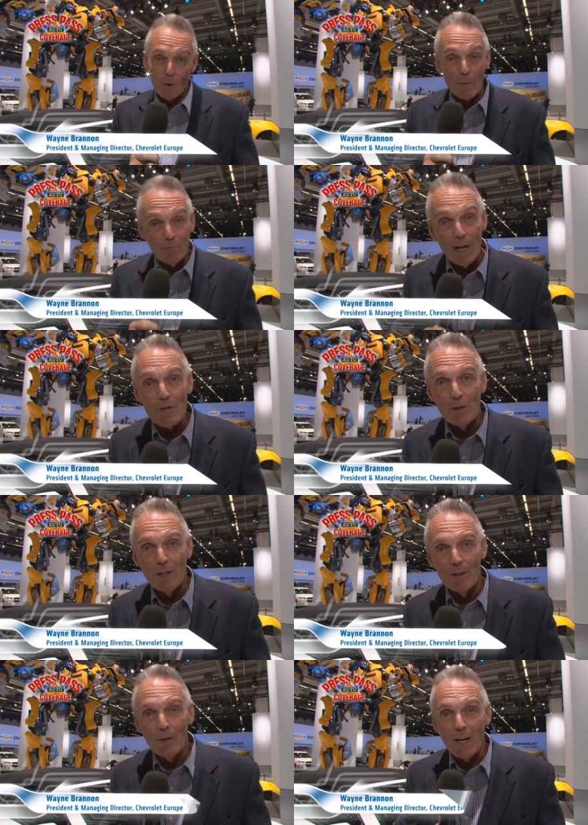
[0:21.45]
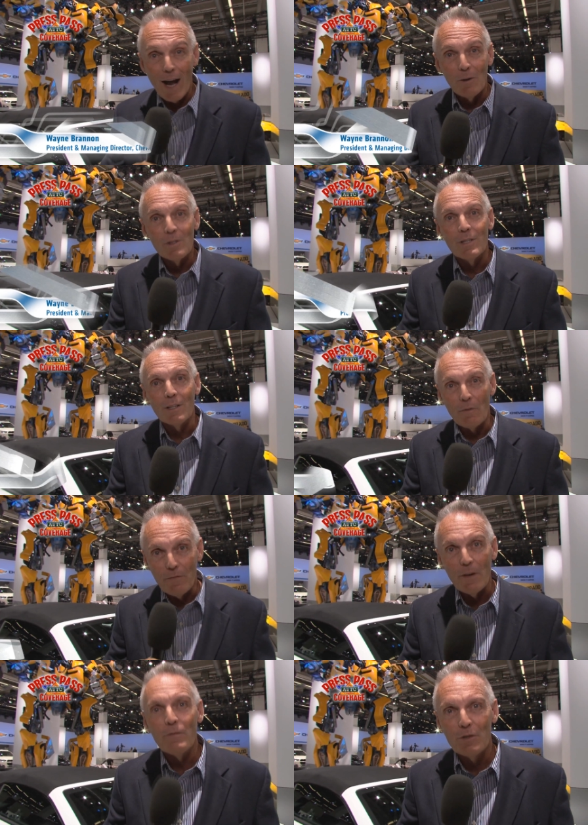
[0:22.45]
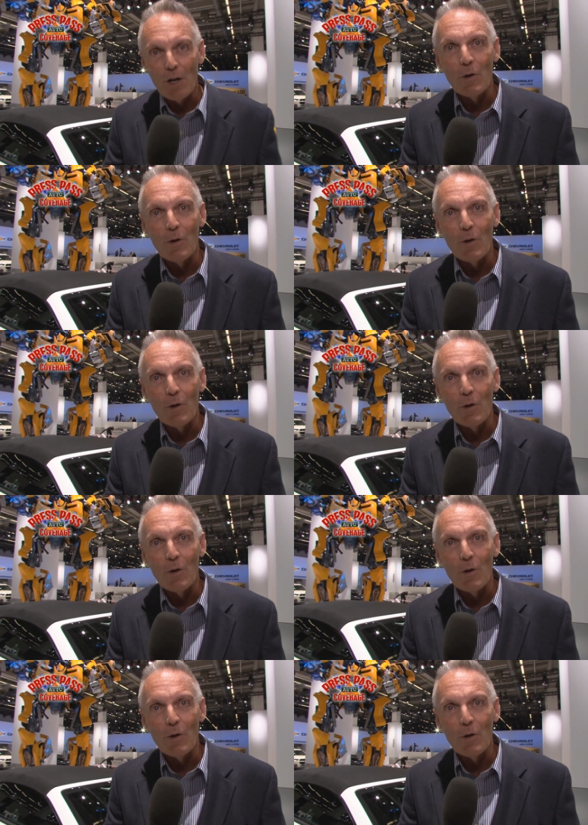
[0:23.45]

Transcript: the great pleasure to announce that the fifth